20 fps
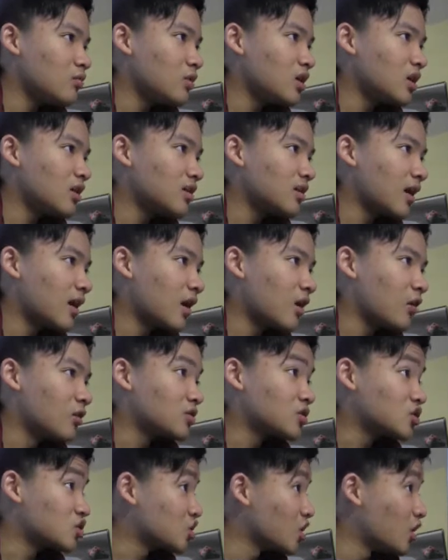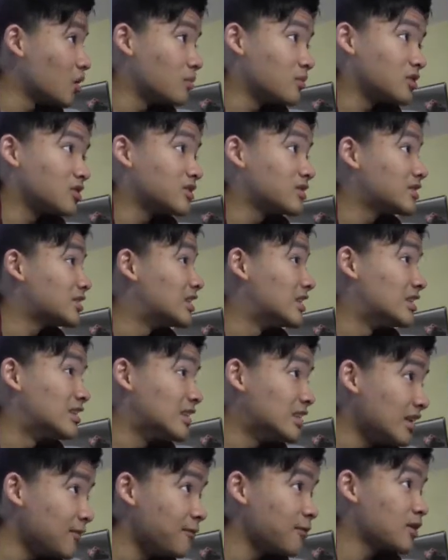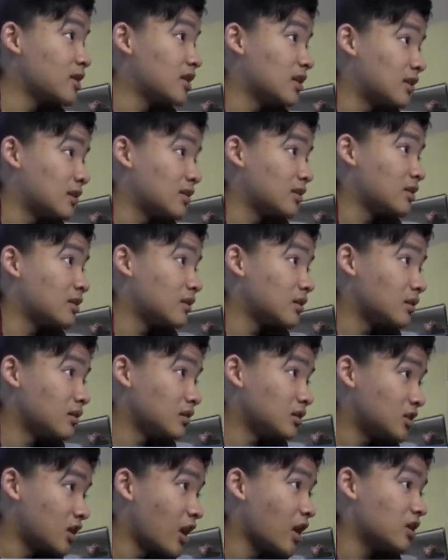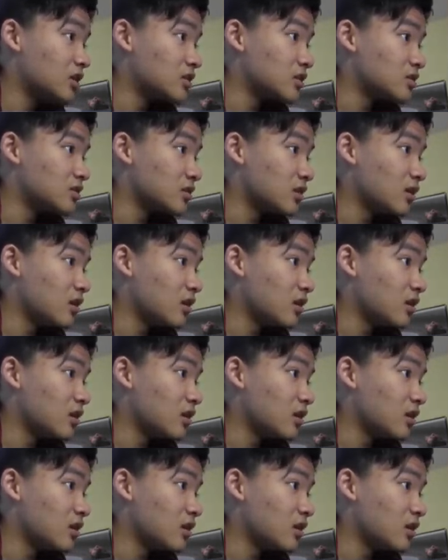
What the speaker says: we could tell some significant changes.